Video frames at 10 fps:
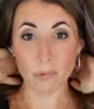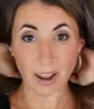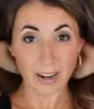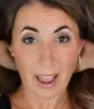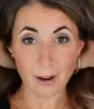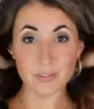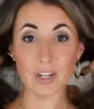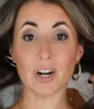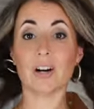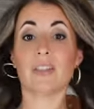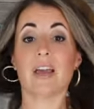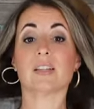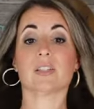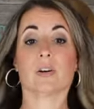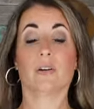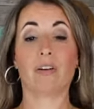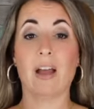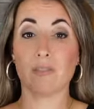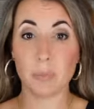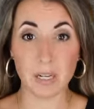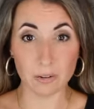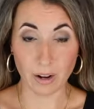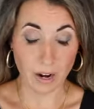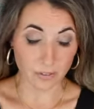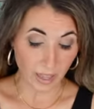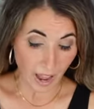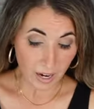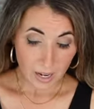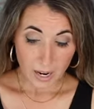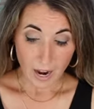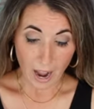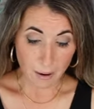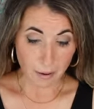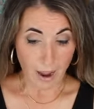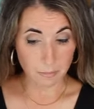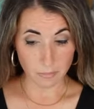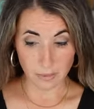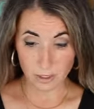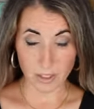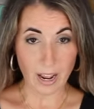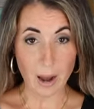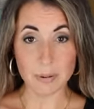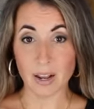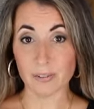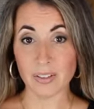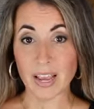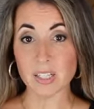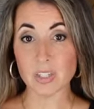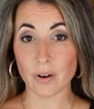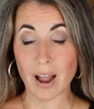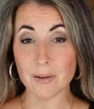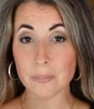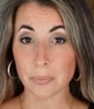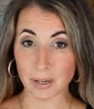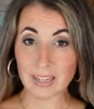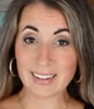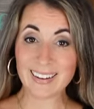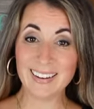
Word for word: right after this or if I have a meeting right after that. Uh, I'm literally hopping on a flight. So I'm bringing